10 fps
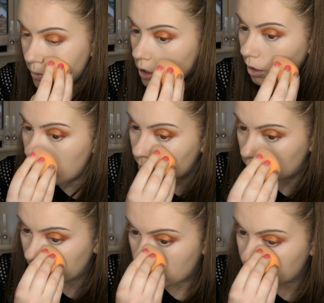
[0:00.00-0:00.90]
So it
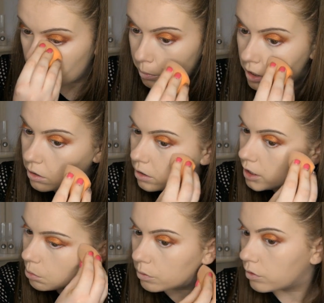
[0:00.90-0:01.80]
looks like I'm going to be using
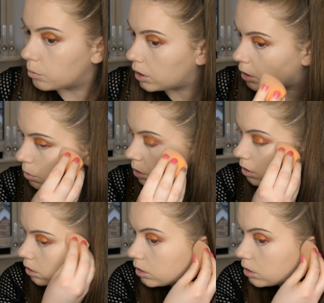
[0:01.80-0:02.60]
this one from now on.